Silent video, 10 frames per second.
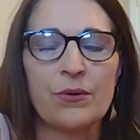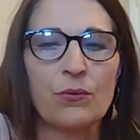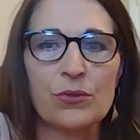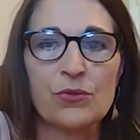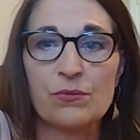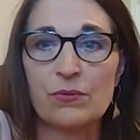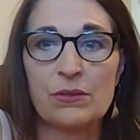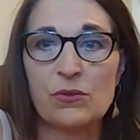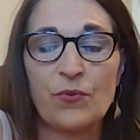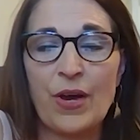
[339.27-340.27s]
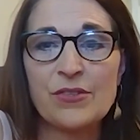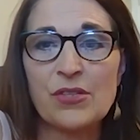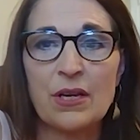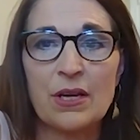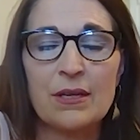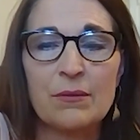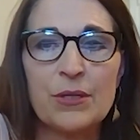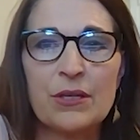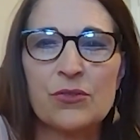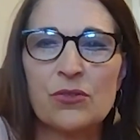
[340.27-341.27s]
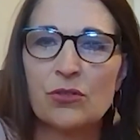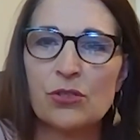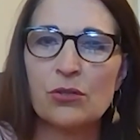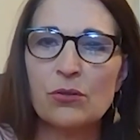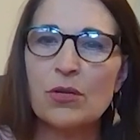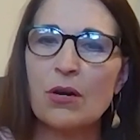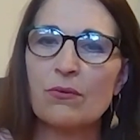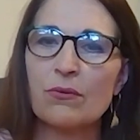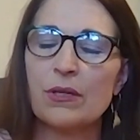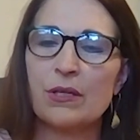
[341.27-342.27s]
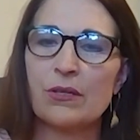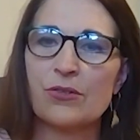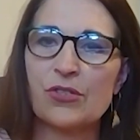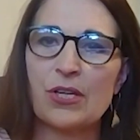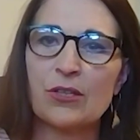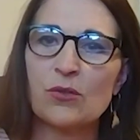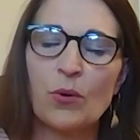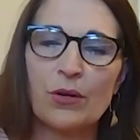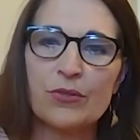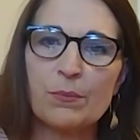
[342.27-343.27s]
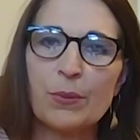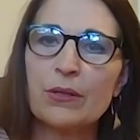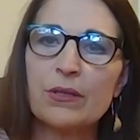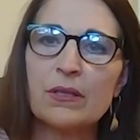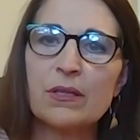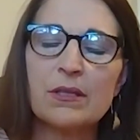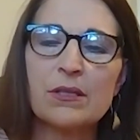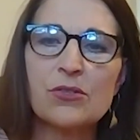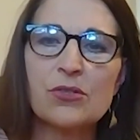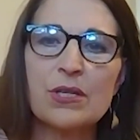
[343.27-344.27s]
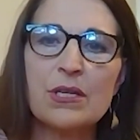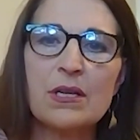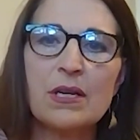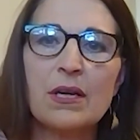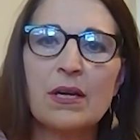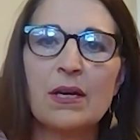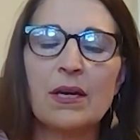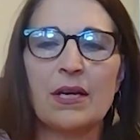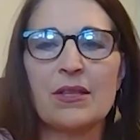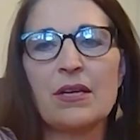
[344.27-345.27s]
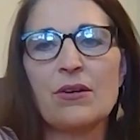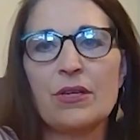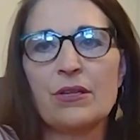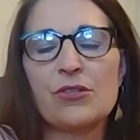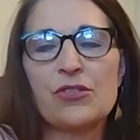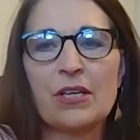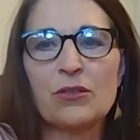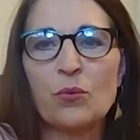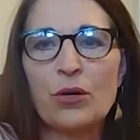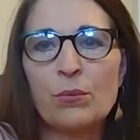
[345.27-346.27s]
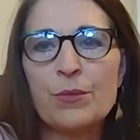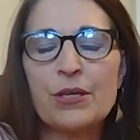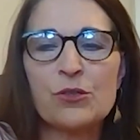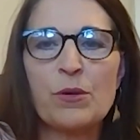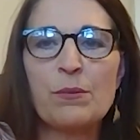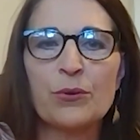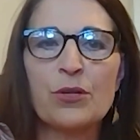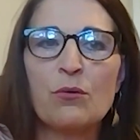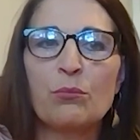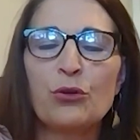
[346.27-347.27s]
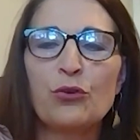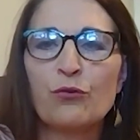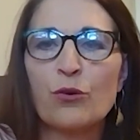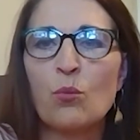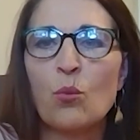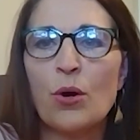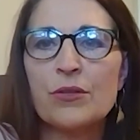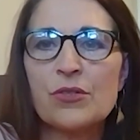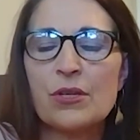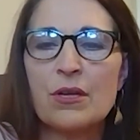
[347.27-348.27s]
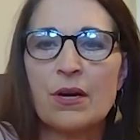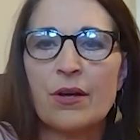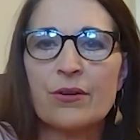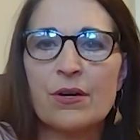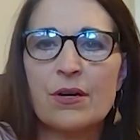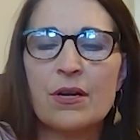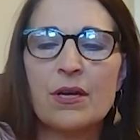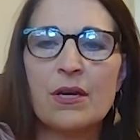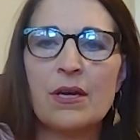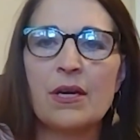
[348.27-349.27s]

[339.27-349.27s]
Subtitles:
it's fascinating because the two don't intersect well typically in the industry, and they don't intersect well because people don't move from one to the other.